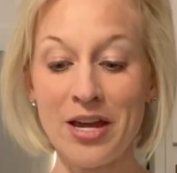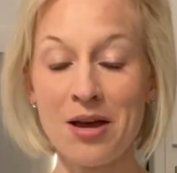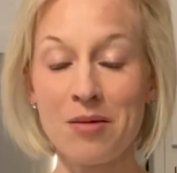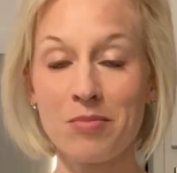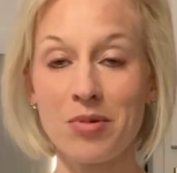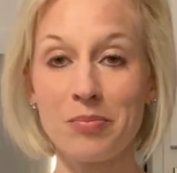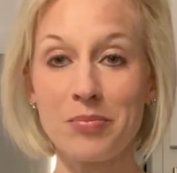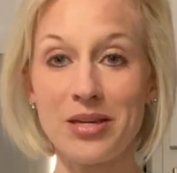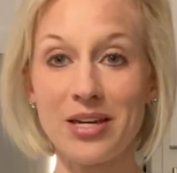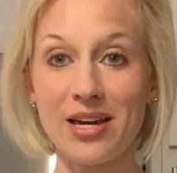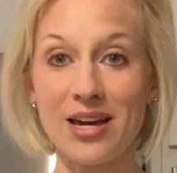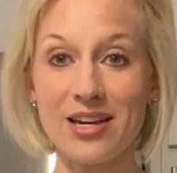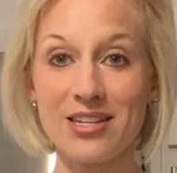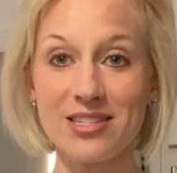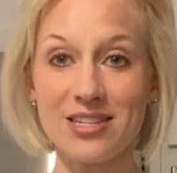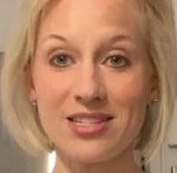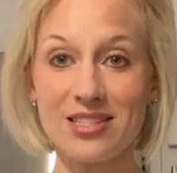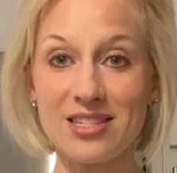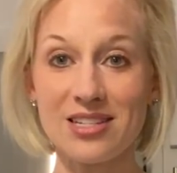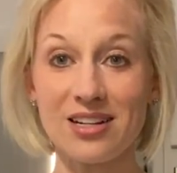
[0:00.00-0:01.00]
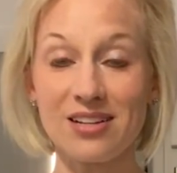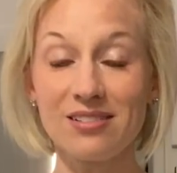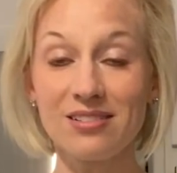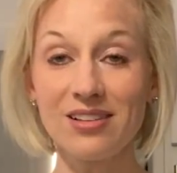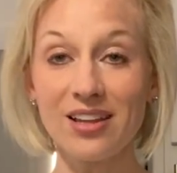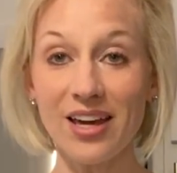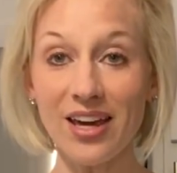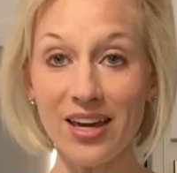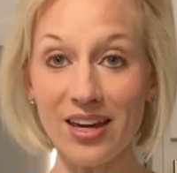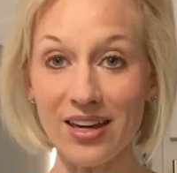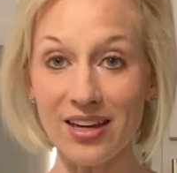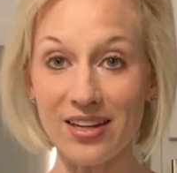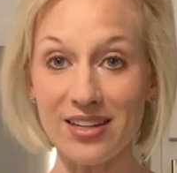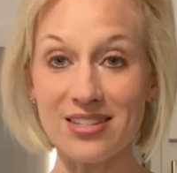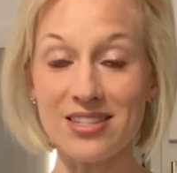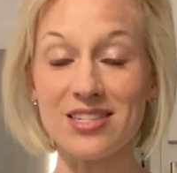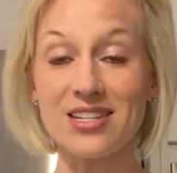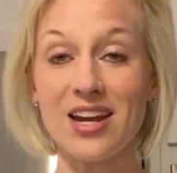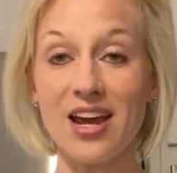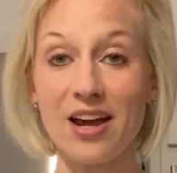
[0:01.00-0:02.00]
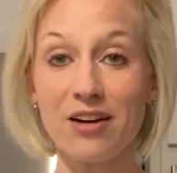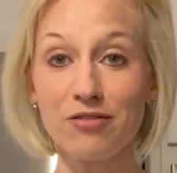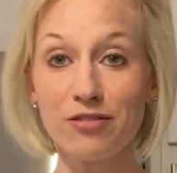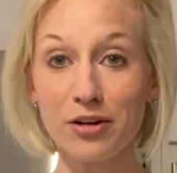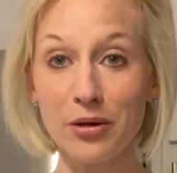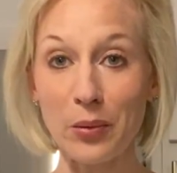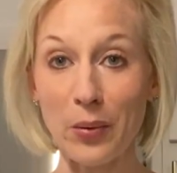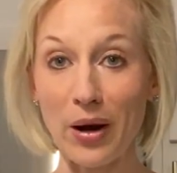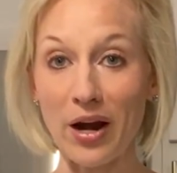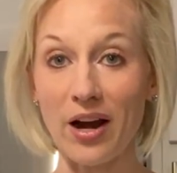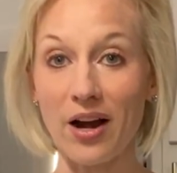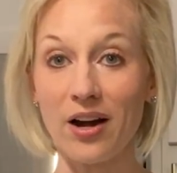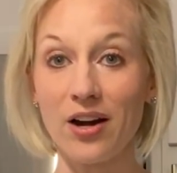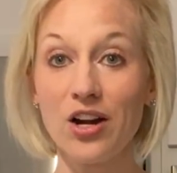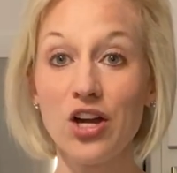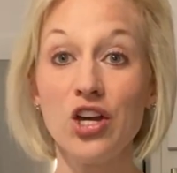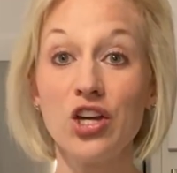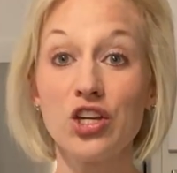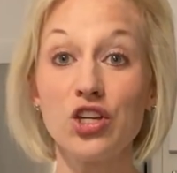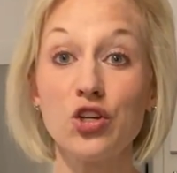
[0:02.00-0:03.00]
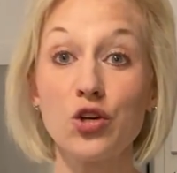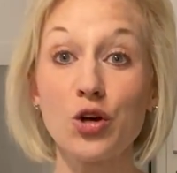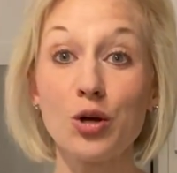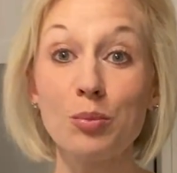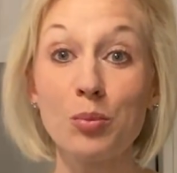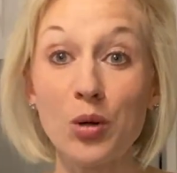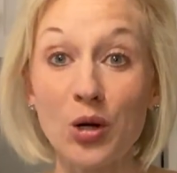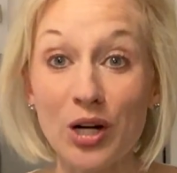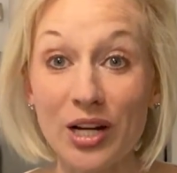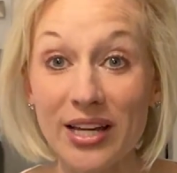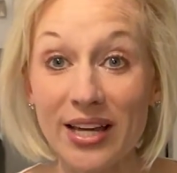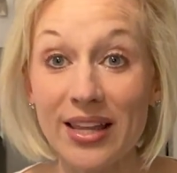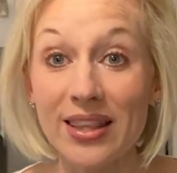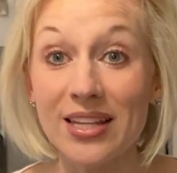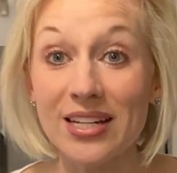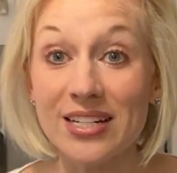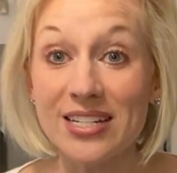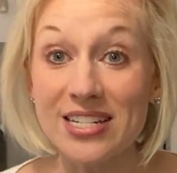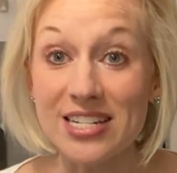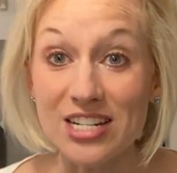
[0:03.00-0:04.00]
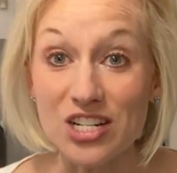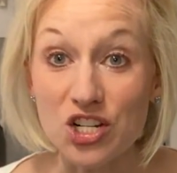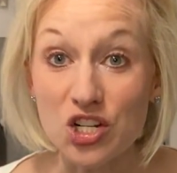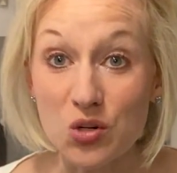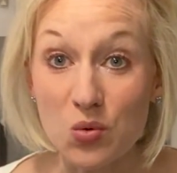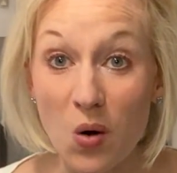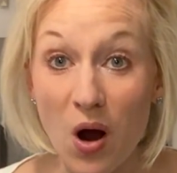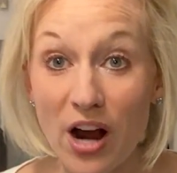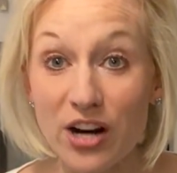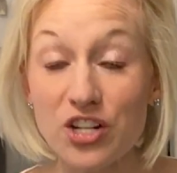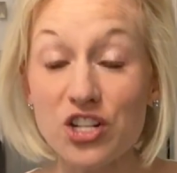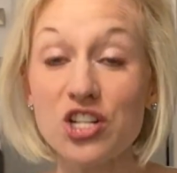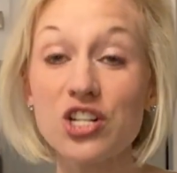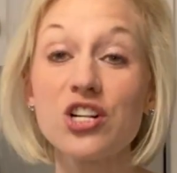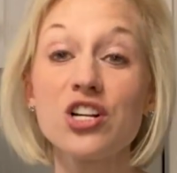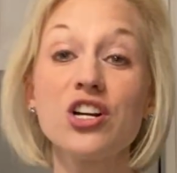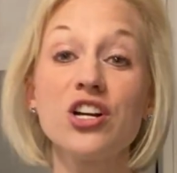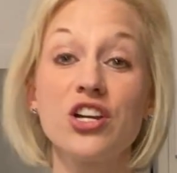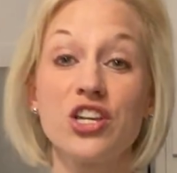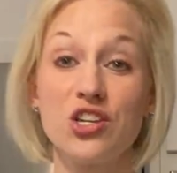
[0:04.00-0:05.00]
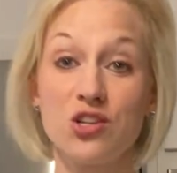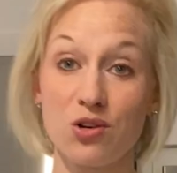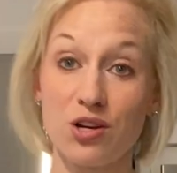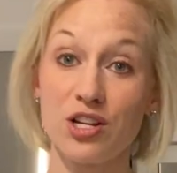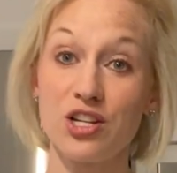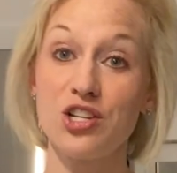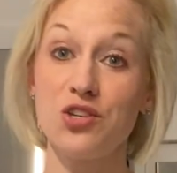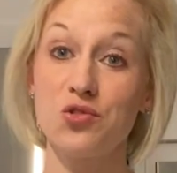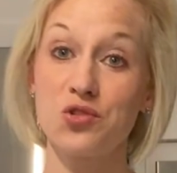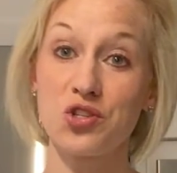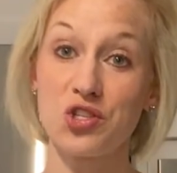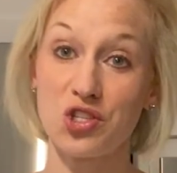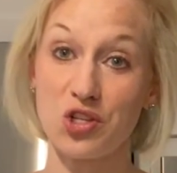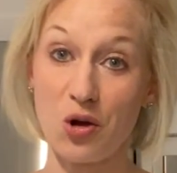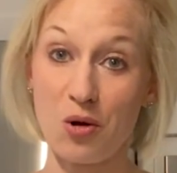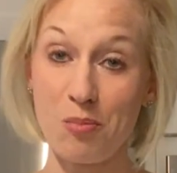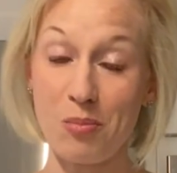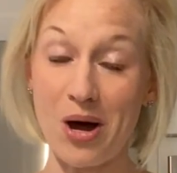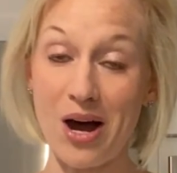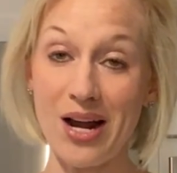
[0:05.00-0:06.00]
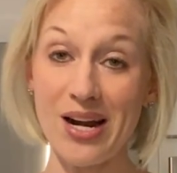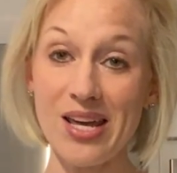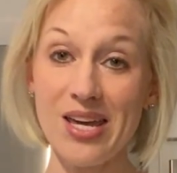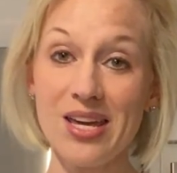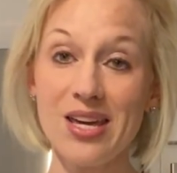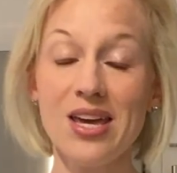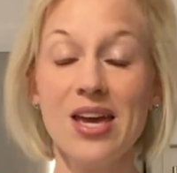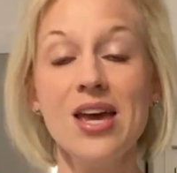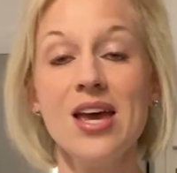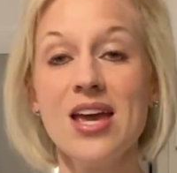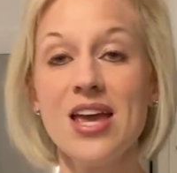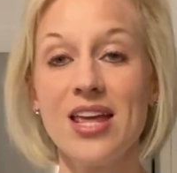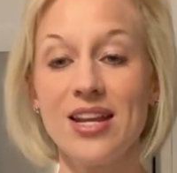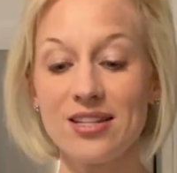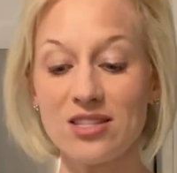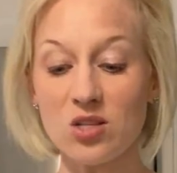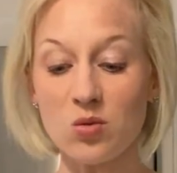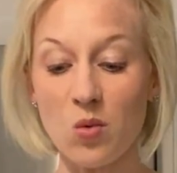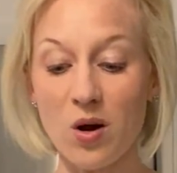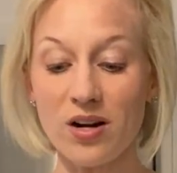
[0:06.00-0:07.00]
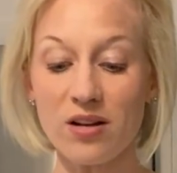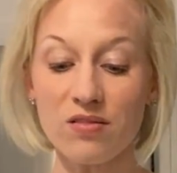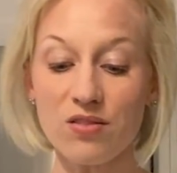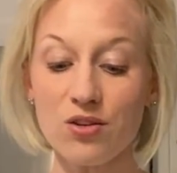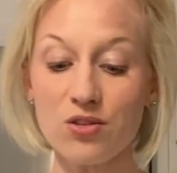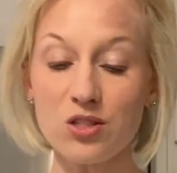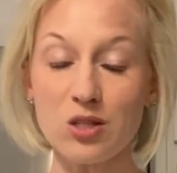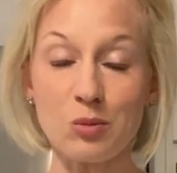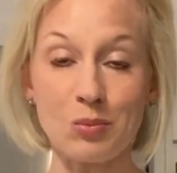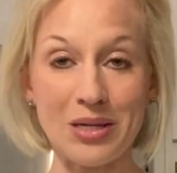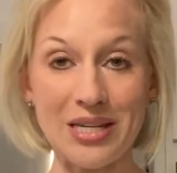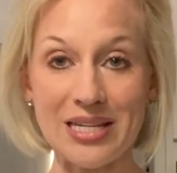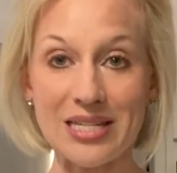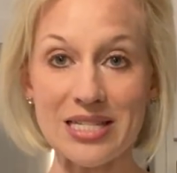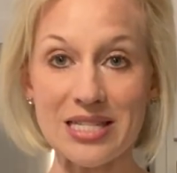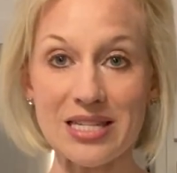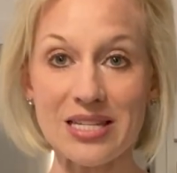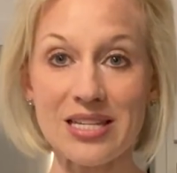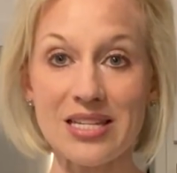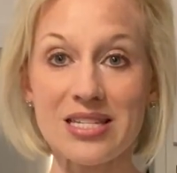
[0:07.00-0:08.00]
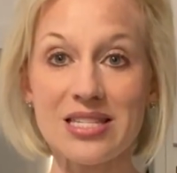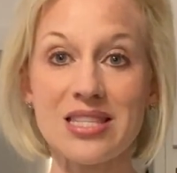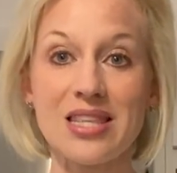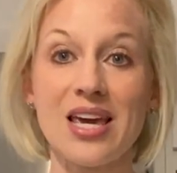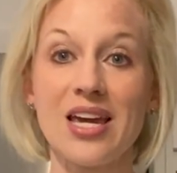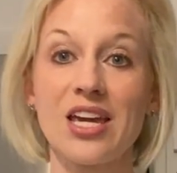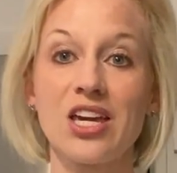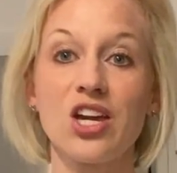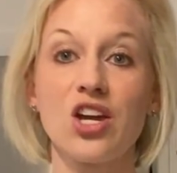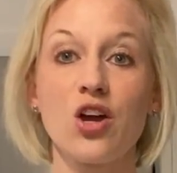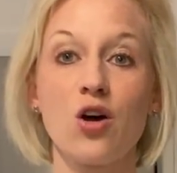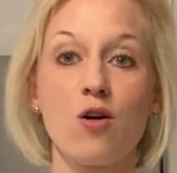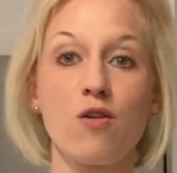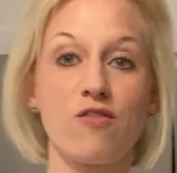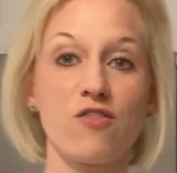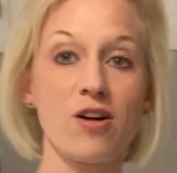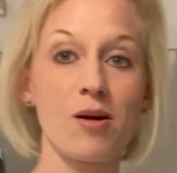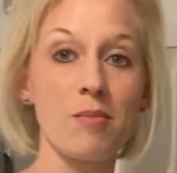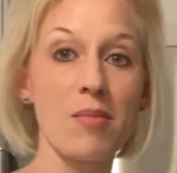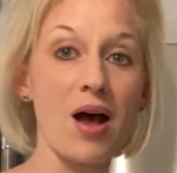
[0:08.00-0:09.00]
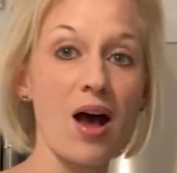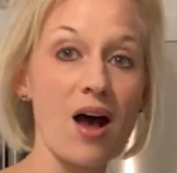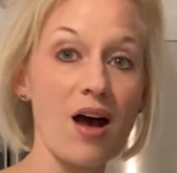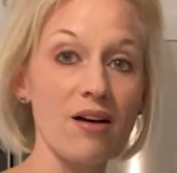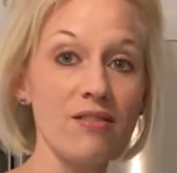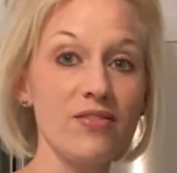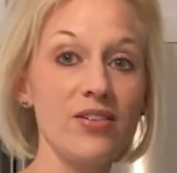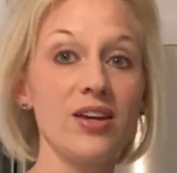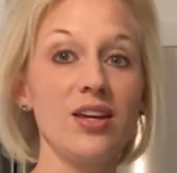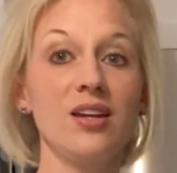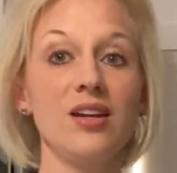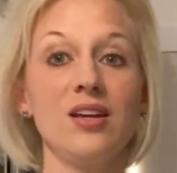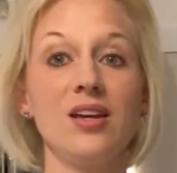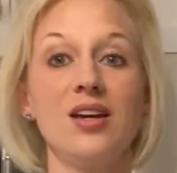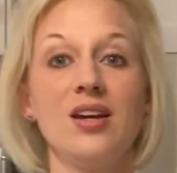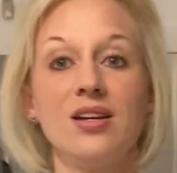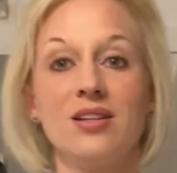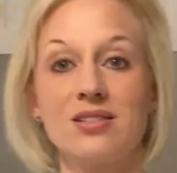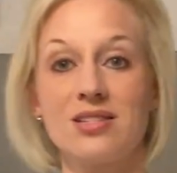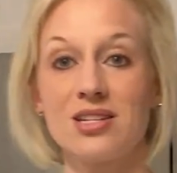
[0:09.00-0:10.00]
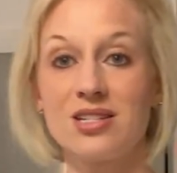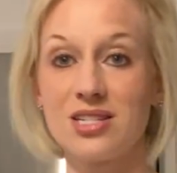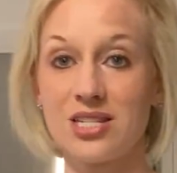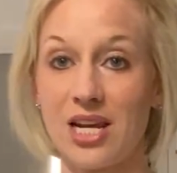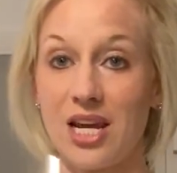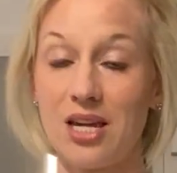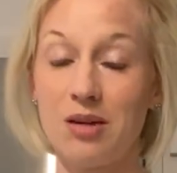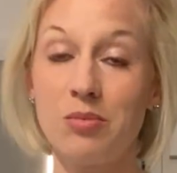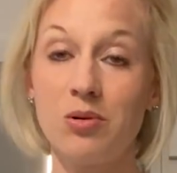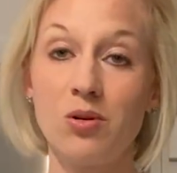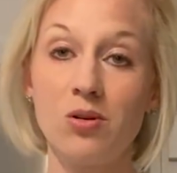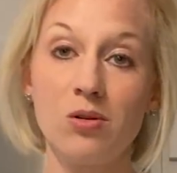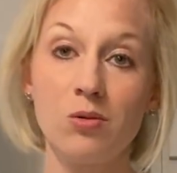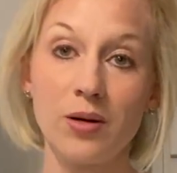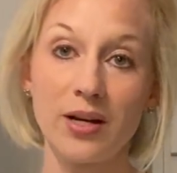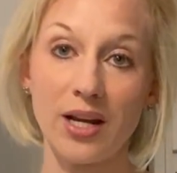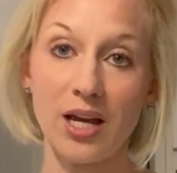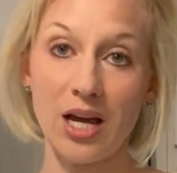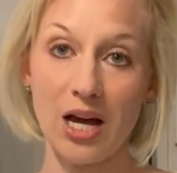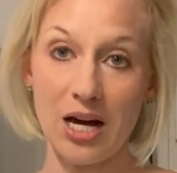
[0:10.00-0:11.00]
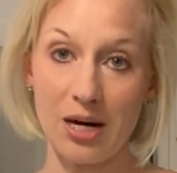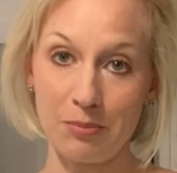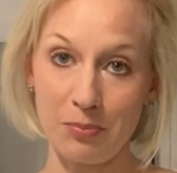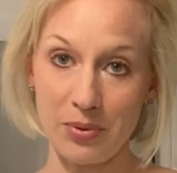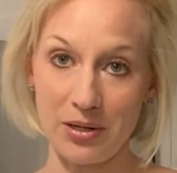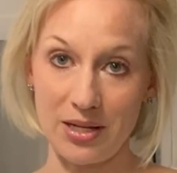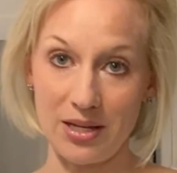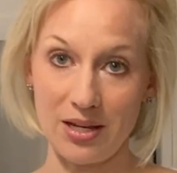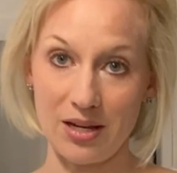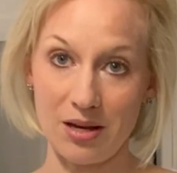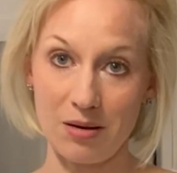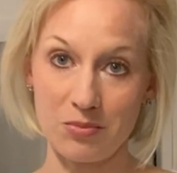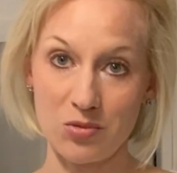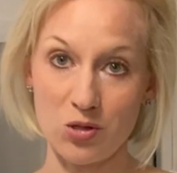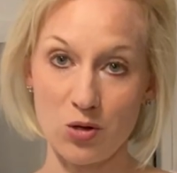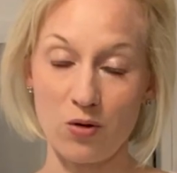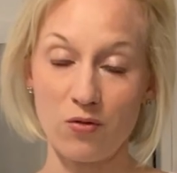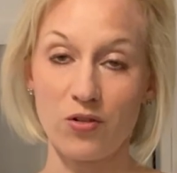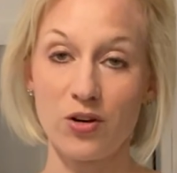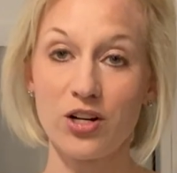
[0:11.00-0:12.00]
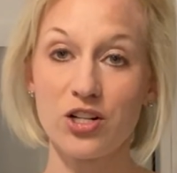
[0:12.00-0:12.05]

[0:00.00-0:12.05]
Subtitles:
but because it's glazed everywhere, you can put it in the dishwasher, you can use soap on it, and it's one of those pieces that can go from oven to table when company comes over.